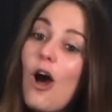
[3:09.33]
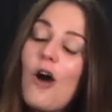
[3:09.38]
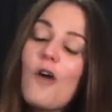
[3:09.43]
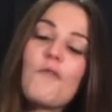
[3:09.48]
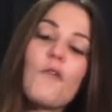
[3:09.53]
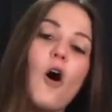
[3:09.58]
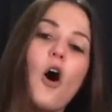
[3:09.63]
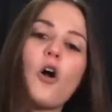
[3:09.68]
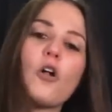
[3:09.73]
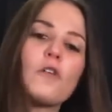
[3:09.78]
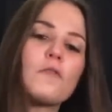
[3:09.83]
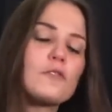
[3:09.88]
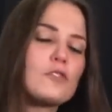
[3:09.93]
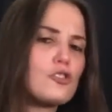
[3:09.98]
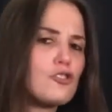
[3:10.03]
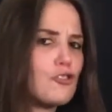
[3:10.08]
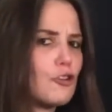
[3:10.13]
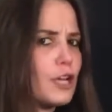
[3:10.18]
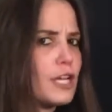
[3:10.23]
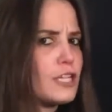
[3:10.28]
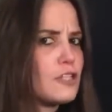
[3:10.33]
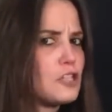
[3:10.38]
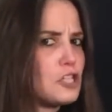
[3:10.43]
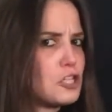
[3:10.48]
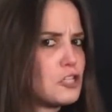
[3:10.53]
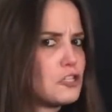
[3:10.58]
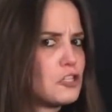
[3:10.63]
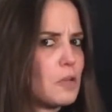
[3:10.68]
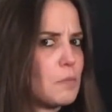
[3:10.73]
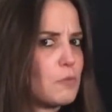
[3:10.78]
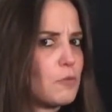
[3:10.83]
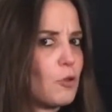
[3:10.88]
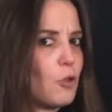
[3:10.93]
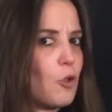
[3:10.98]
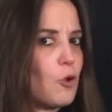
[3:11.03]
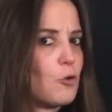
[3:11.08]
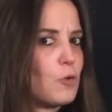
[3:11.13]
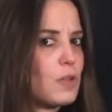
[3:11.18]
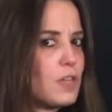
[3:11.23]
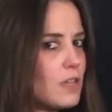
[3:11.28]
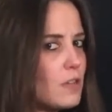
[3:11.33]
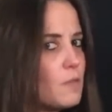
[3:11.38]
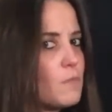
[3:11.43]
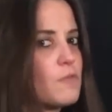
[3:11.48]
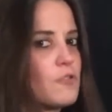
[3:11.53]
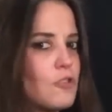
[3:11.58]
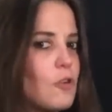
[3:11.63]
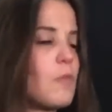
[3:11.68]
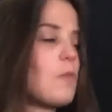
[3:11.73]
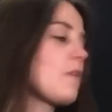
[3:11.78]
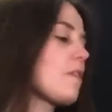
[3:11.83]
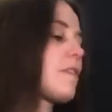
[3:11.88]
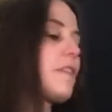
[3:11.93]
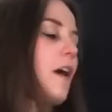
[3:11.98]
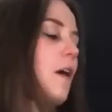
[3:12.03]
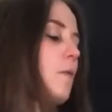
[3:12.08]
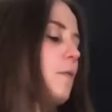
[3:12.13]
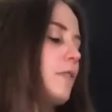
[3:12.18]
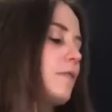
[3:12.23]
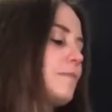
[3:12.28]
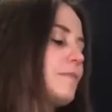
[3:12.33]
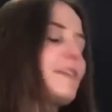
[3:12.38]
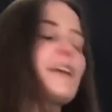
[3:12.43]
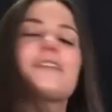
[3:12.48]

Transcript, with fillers: of all of the strings except the low E. Don't want that one.